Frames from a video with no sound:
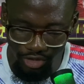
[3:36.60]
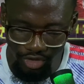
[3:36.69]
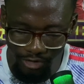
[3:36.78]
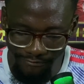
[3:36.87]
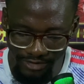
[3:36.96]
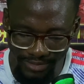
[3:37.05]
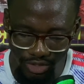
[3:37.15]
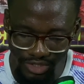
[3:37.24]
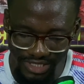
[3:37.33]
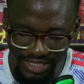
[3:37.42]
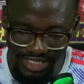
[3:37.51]
unconfirmed and
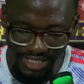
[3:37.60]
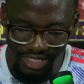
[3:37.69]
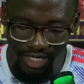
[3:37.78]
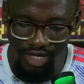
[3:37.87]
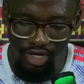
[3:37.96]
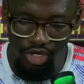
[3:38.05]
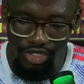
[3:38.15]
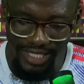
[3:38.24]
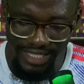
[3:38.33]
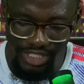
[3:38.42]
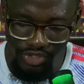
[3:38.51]
uncertain.
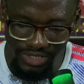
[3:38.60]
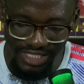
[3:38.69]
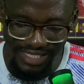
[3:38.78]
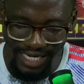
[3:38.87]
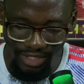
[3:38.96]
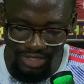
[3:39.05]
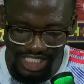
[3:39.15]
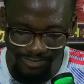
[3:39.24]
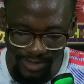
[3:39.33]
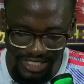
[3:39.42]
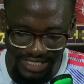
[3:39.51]
United sources are not
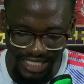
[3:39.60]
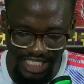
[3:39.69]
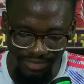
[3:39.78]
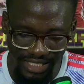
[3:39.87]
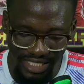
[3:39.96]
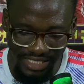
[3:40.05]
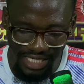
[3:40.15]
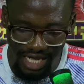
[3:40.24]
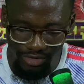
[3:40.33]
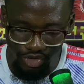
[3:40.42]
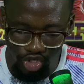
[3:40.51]
expecting an imminent
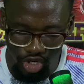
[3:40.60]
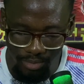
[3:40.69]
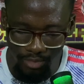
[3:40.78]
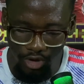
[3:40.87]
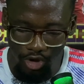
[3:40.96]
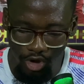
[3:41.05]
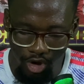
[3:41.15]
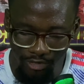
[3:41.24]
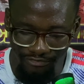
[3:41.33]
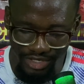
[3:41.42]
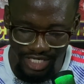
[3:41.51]
outcome
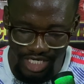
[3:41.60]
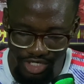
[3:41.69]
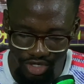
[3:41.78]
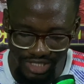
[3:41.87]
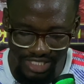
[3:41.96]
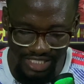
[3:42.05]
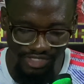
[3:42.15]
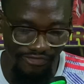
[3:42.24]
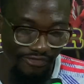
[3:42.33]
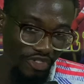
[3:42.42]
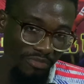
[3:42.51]
of the INEOS season
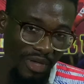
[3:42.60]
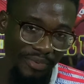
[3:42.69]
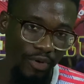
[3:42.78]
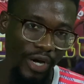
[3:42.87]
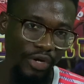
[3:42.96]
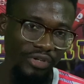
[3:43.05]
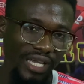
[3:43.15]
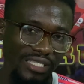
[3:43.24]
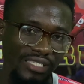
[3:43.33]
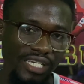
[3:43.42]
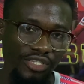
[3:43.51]
review. So maybe we're going to
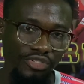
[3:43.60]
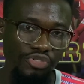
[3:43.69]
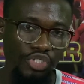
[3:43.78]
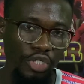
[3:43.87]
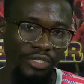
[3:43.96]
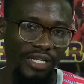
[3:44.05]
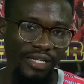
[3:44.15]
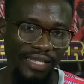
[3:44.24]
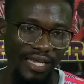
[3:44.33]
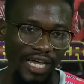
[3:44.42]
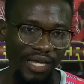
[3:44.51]
get news on Erik
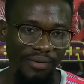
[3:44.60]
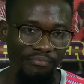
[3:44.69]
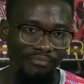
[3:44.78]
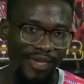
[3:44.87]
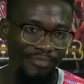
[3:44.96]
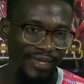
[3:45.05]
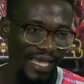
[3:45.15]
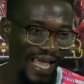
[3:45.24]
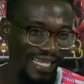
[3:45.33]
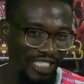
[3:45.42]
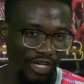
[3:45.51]
ten Hag maybe
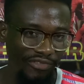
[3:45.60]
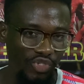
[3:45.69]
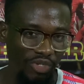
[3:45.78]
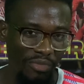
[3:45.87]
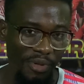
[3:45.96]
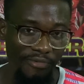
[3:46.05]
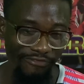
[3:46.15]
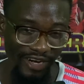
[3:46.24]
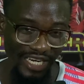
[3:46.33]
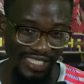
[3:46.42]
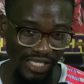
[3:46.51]
ending of this week, maybe
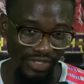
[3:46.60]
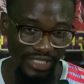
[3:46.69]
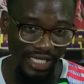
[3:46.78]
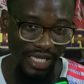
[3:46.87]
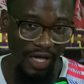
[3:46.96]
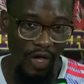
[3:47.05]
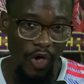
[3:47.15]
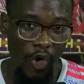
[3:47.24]
Friday, Saturday,